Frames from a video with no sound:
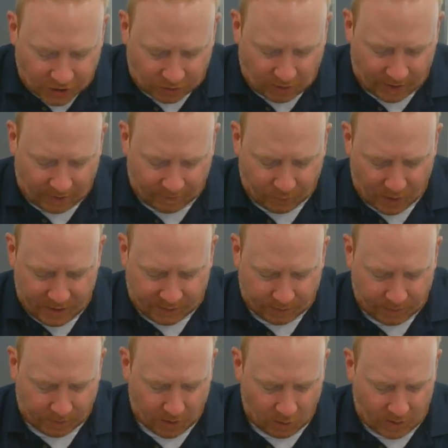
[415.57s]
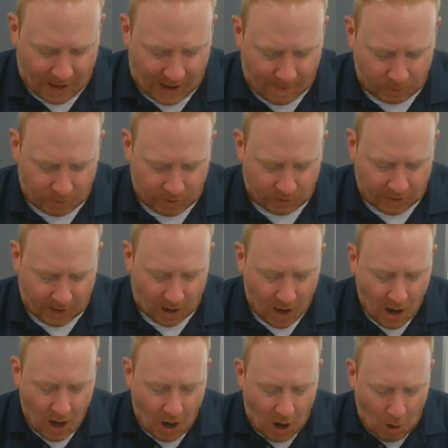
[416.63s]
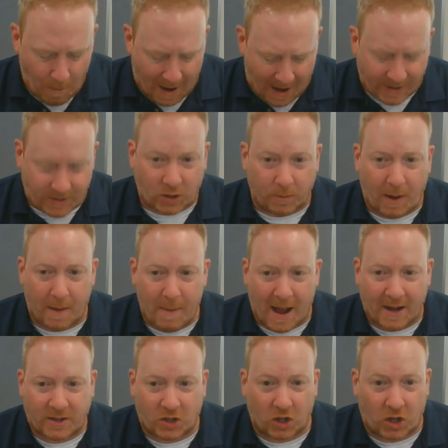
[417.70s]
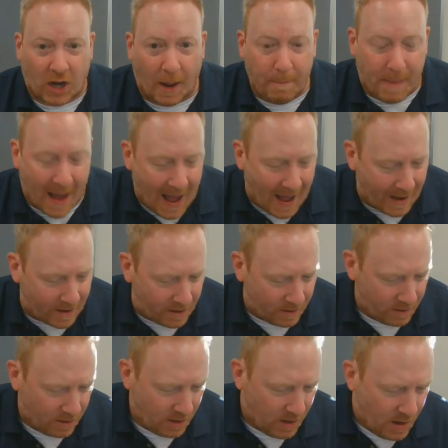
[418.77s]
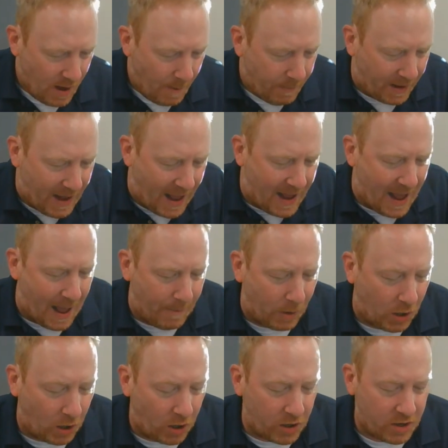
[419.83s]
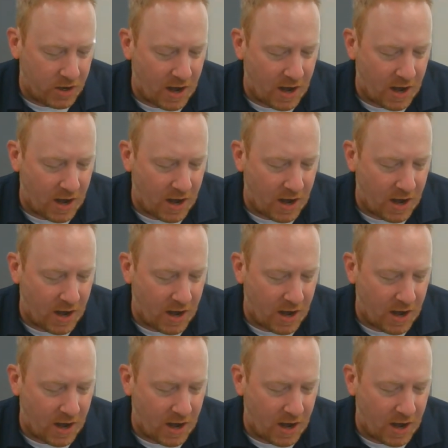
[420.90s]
cried a voice from the low cabin window there. Oh, master, my master, come back. But Ahab heard